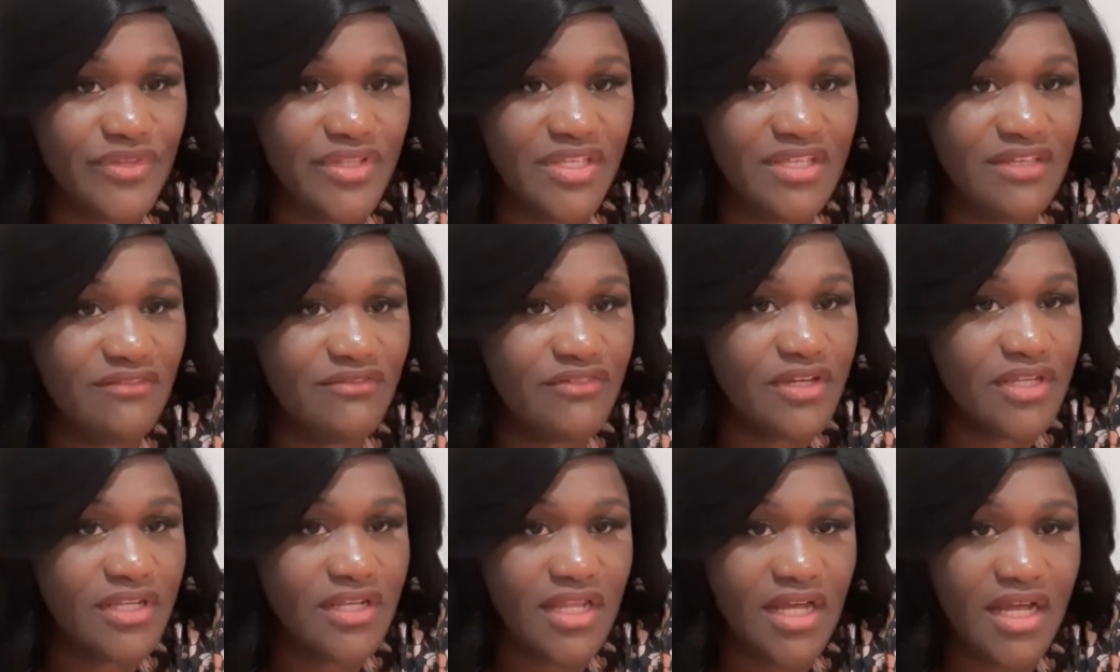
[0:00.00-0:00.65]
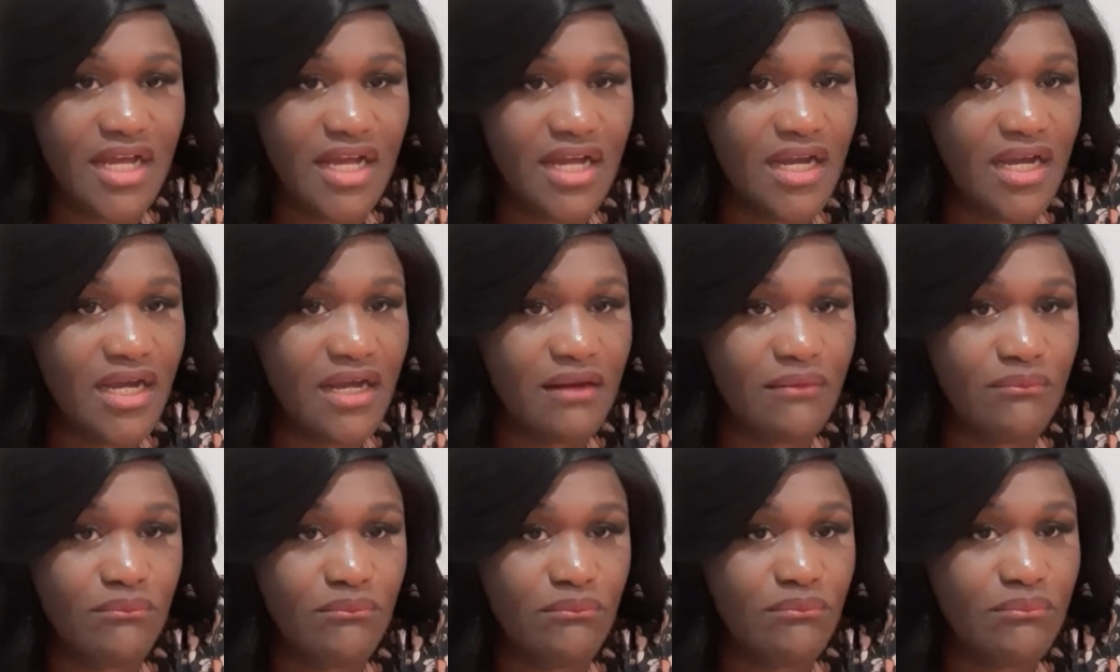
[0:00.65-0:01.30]
Even
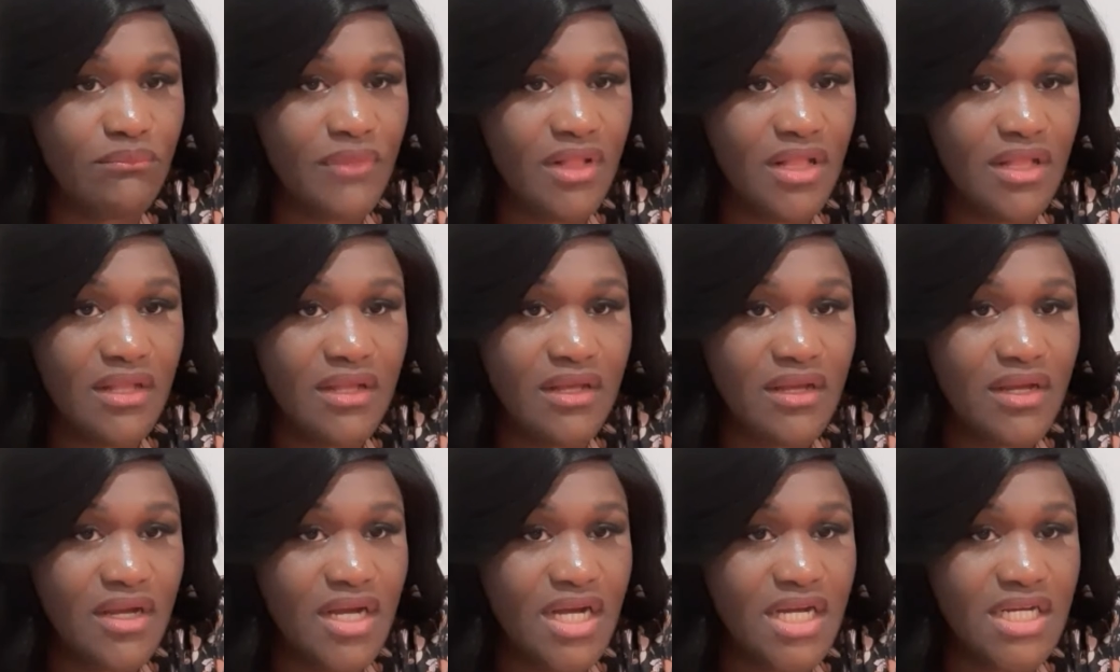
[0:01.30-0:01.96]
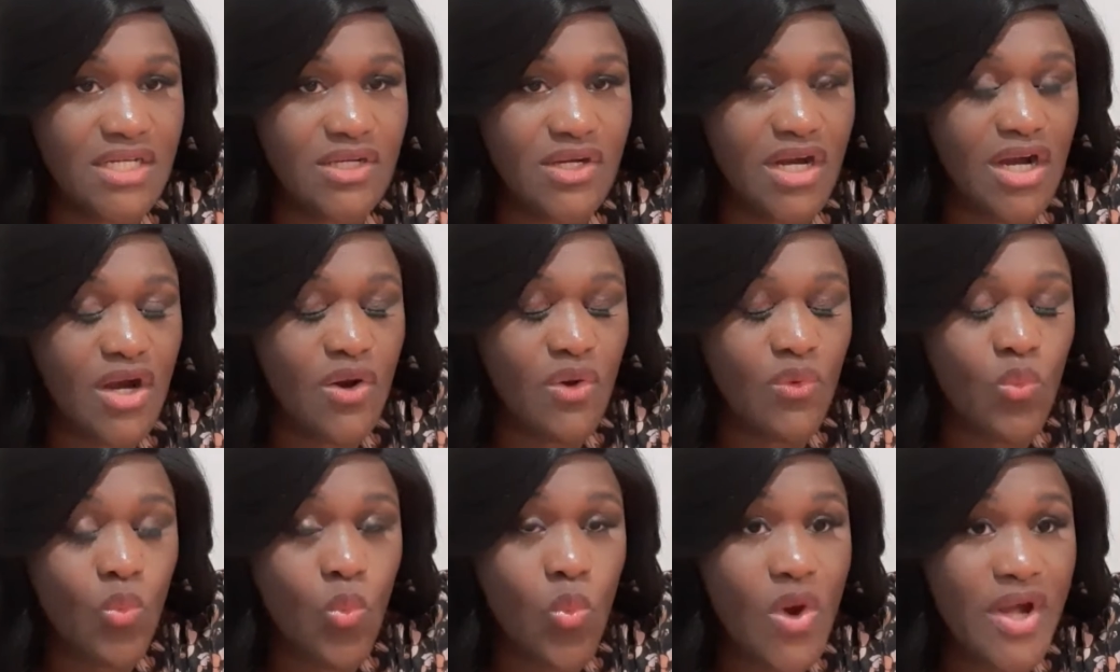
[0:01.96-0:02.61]

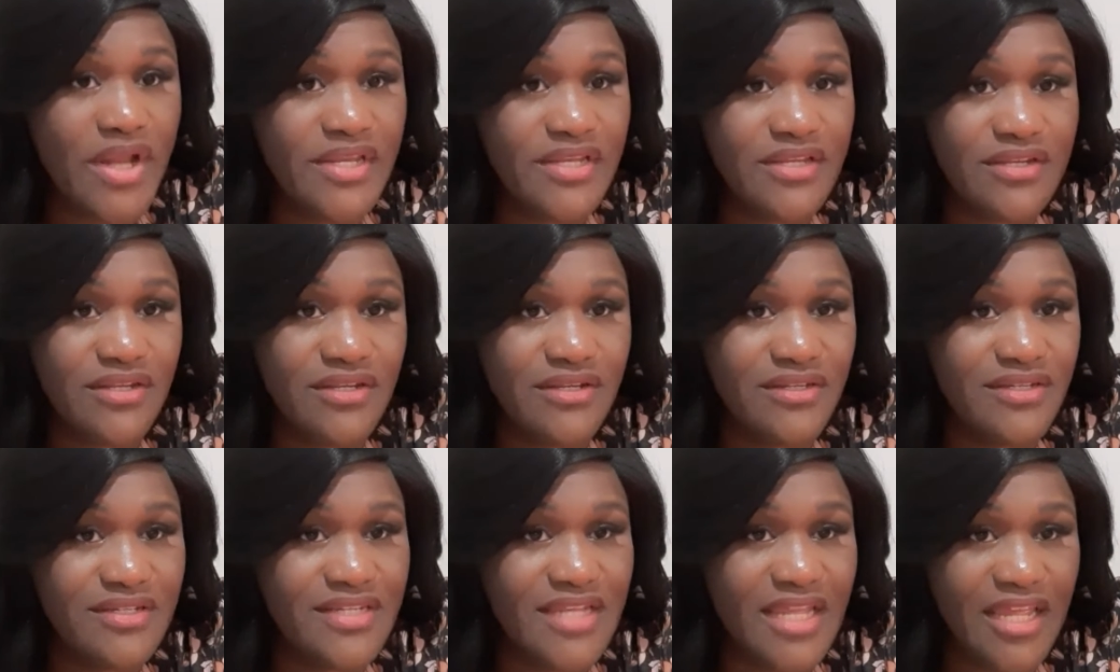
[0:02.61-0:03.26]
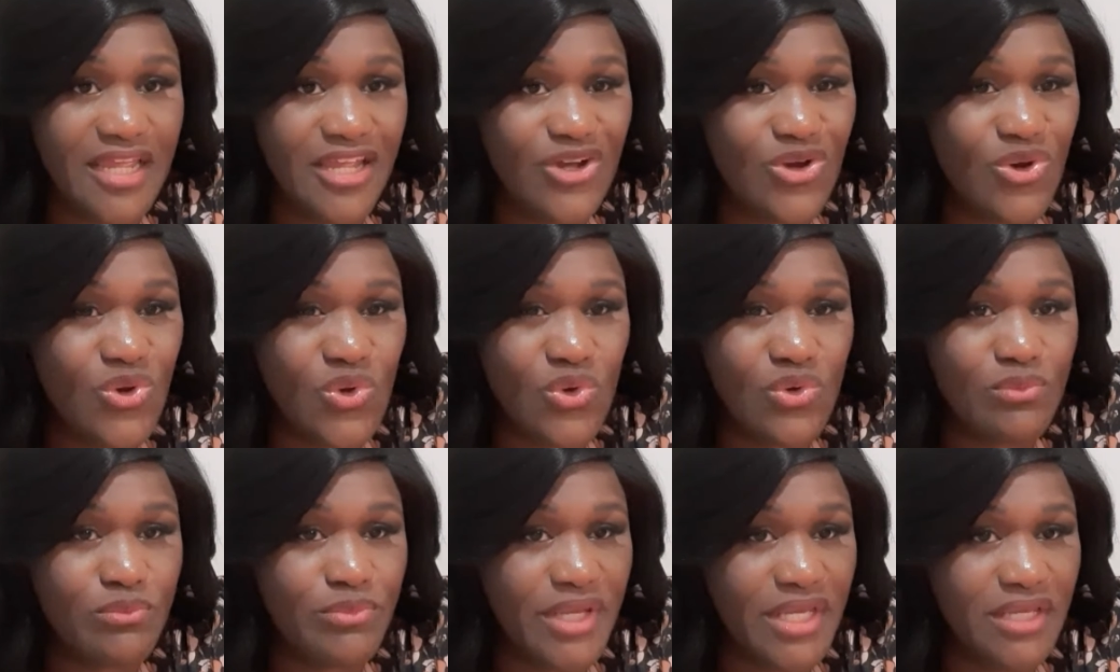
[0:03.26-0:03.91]
a
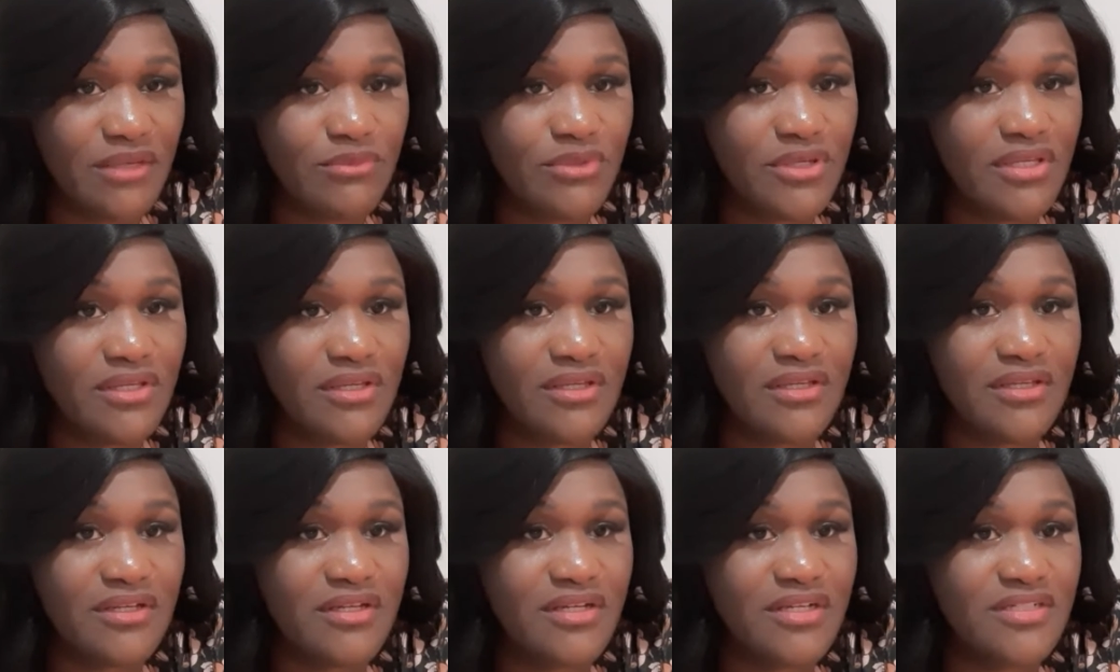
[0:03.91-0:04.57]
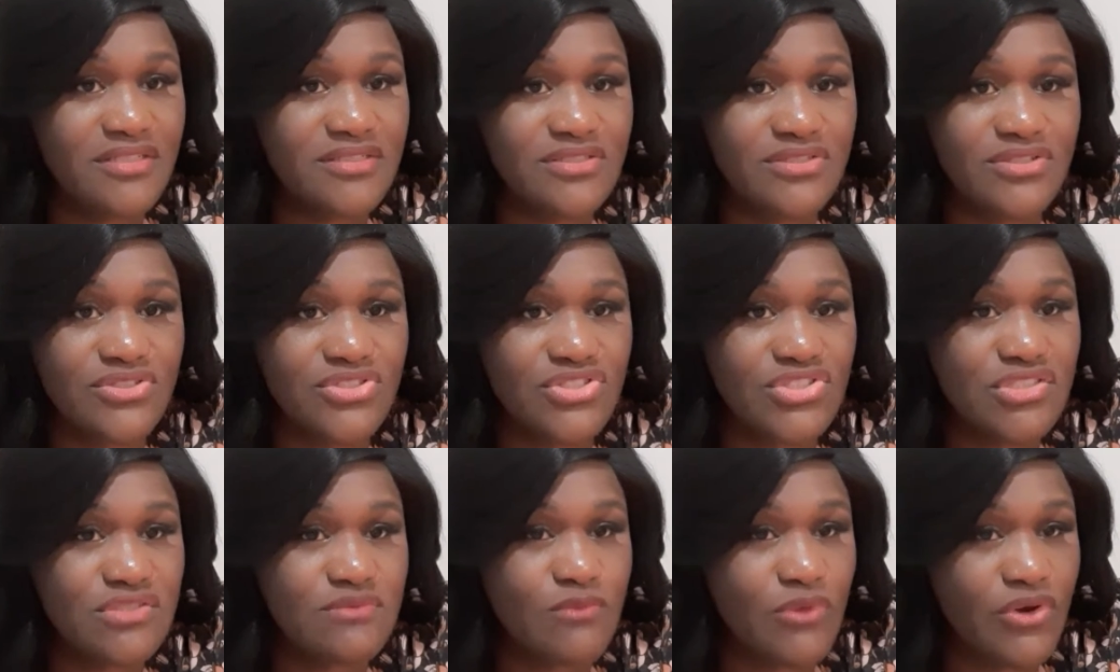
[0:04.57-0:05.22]
1-day-old baby is the
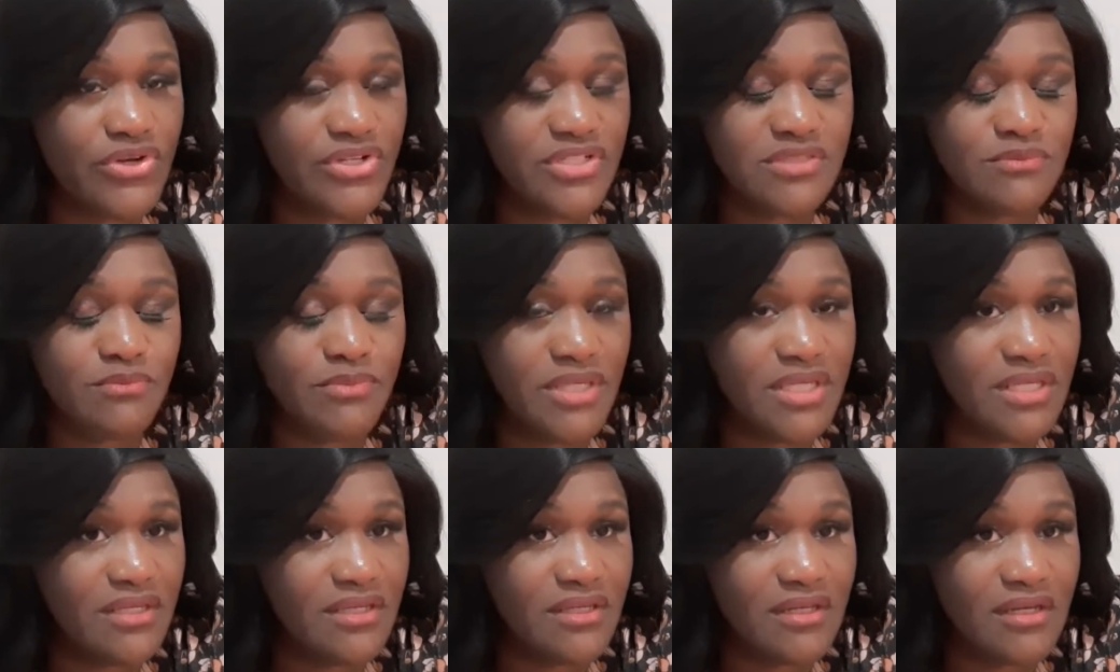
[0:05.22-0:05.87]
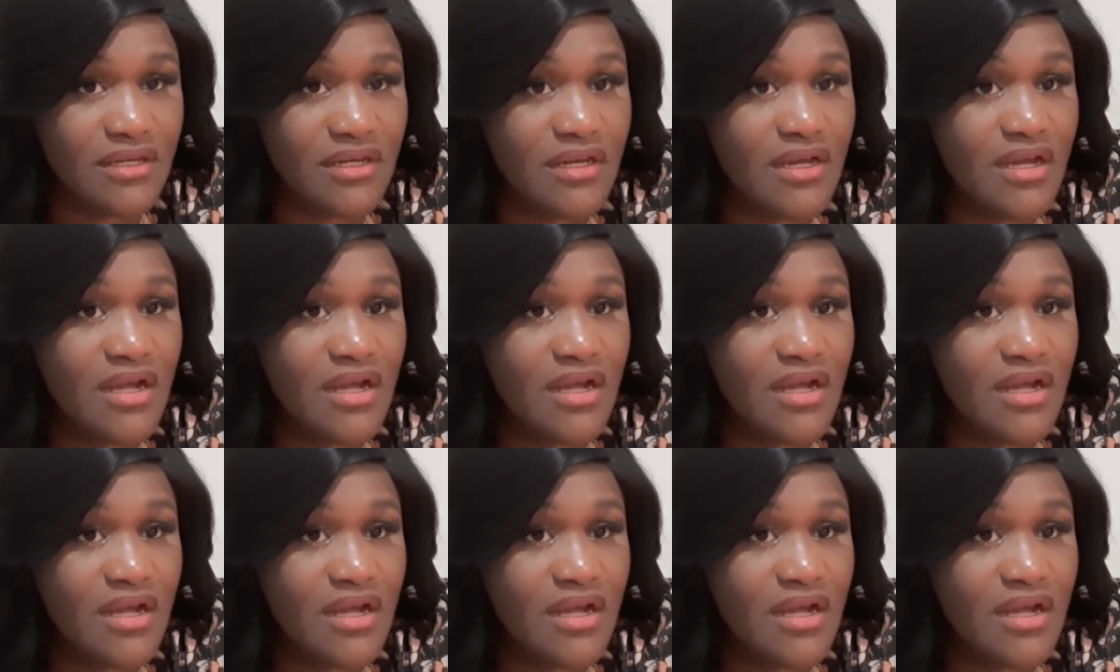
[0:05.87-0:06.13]
smartest being